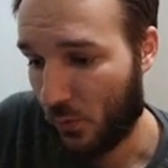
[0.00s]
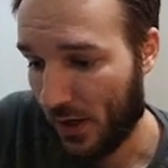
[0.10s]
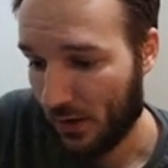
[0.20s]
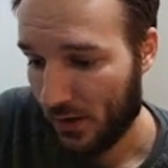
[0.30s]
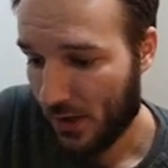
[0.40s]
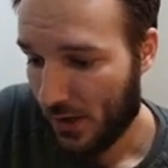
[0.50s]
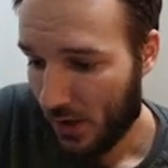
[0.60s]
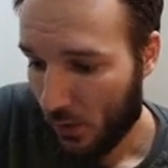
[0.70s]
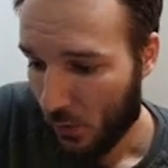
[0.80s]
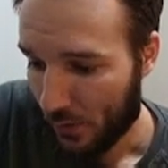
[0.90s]
Well,
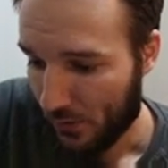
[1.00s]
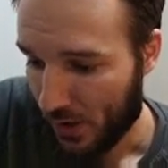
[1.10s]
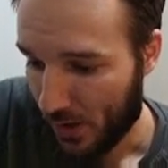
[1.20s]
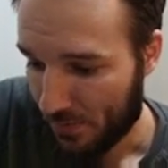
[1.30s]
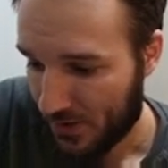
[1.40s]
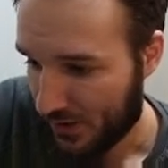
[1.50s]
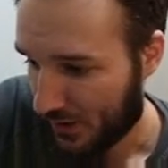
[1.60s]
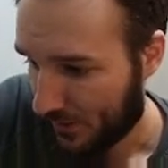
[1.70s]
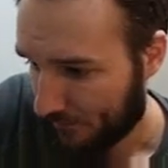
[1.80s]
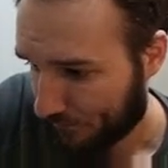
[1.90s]
when we were up
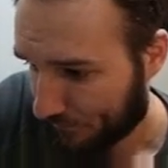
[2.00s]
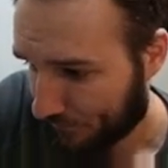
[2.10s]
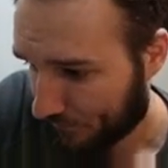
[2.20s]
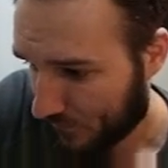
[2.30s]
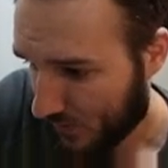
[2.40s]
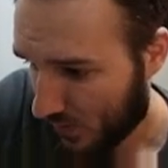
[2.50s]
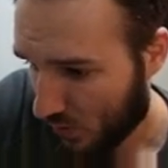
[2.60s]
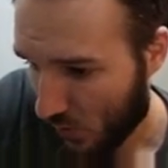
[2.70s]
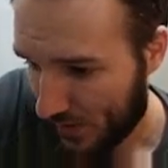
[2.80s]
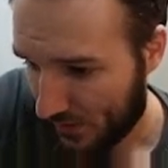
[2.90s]
here,
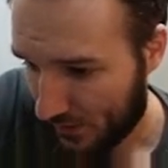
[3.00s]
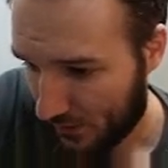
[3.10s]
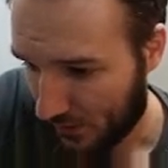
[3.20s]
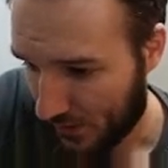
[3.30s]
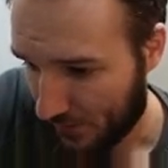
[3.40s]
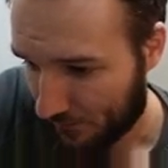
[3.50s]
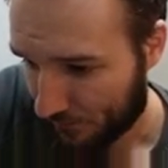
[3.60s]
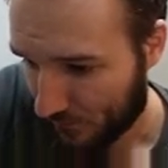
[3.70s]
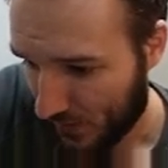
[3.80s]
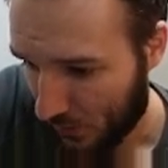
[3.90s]
quite literally,
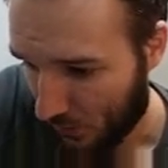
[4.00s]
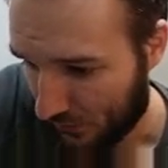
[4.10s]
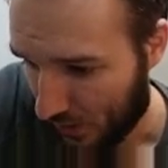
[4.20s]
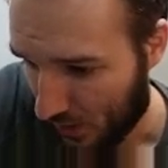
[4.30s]
it was